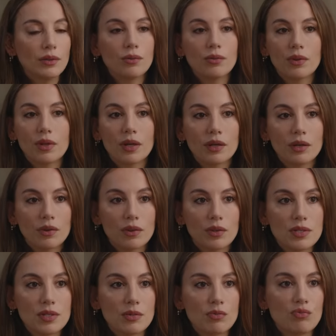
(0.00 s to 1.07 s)
don't think
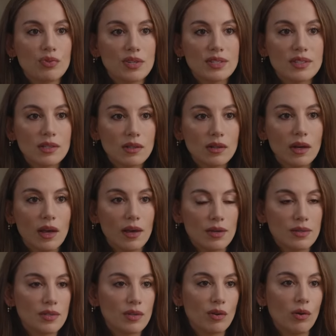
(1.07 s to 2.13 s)
this risk
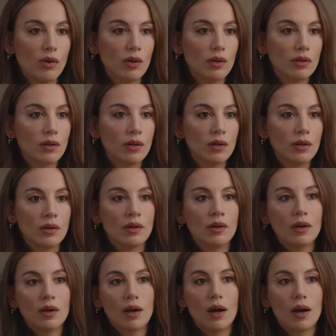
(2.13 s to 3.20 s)
has gone
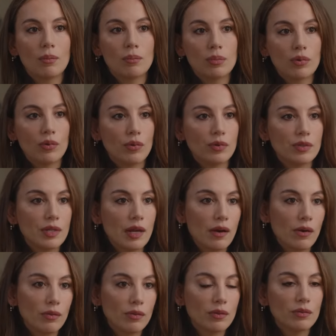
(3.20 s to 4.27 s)
up or
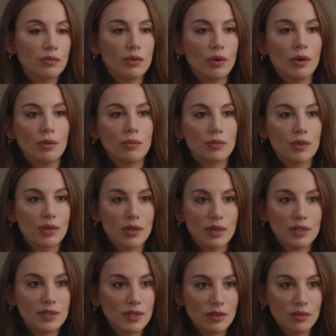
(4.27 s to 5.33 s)
down from the
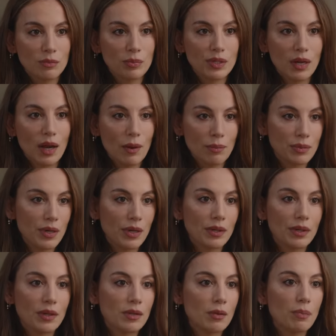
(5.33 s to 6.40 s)
things that have been happening
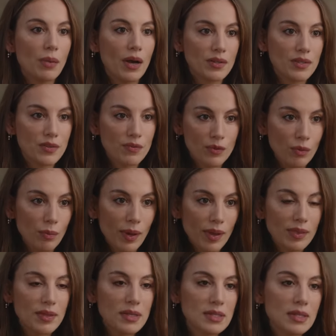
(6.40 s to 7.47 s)
in the past few
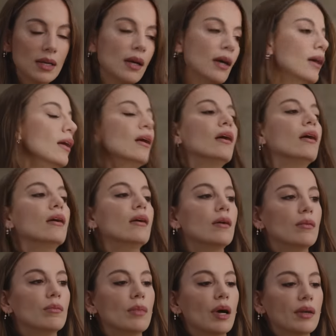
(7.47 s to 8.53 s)
months.
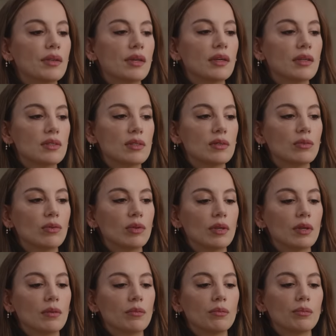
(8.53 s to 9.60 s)
I think it's
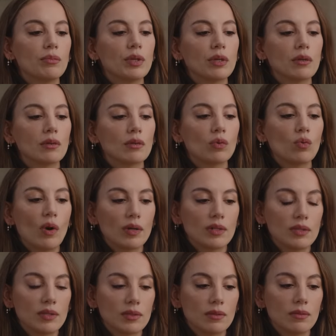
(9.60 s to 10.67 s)
certainly been
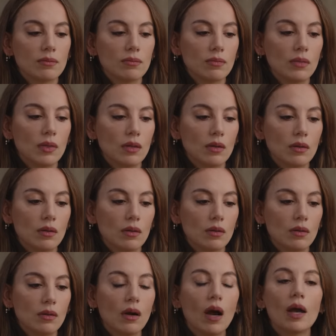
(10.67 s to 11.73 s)
quite
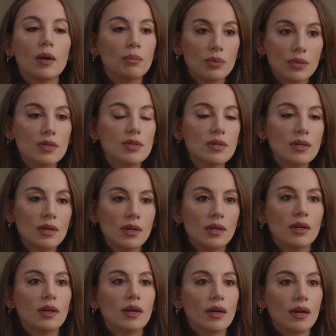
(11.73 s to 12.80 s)
hyped,
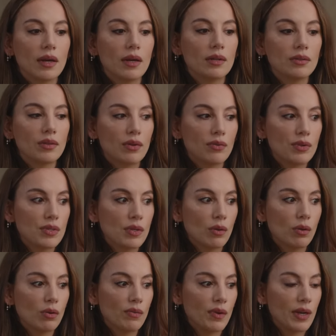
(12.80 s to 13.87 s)
and there is a
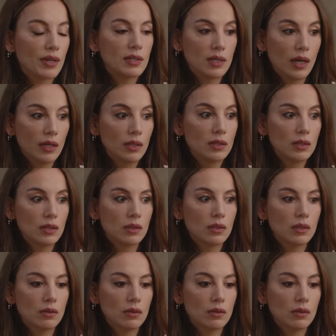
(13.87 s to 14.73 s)
lot of anxiety